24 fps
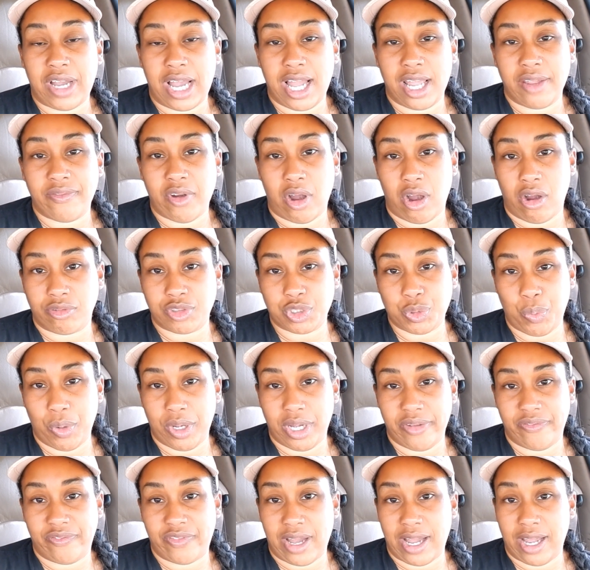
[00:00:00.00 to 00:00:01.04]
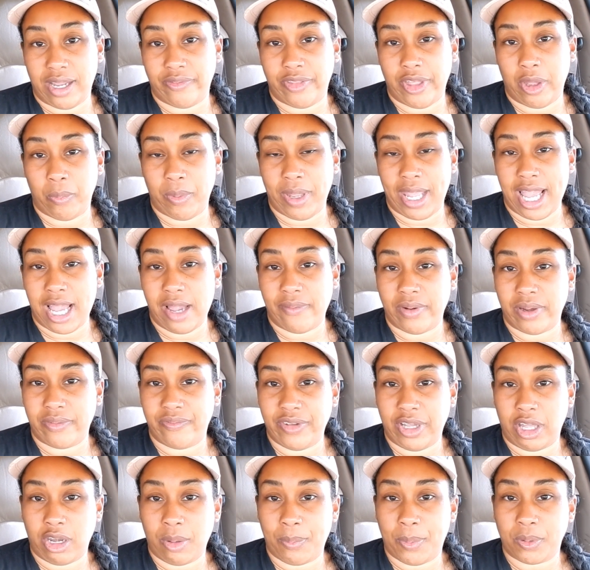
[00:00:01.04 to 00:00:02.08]
5 off 25 that we have
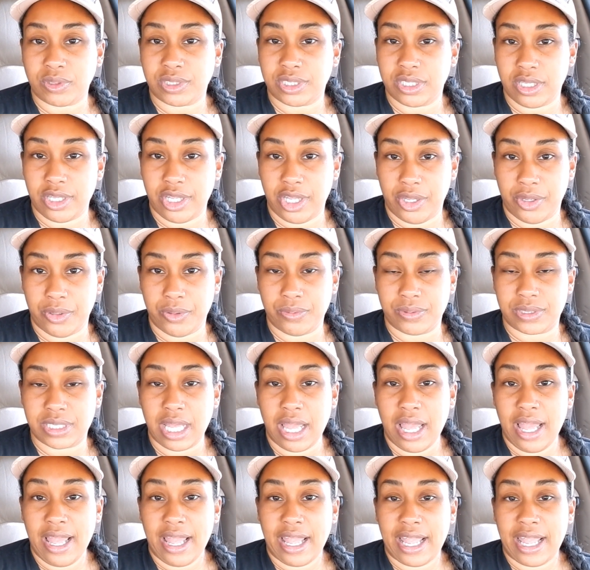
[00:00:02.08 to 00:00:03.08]
available to use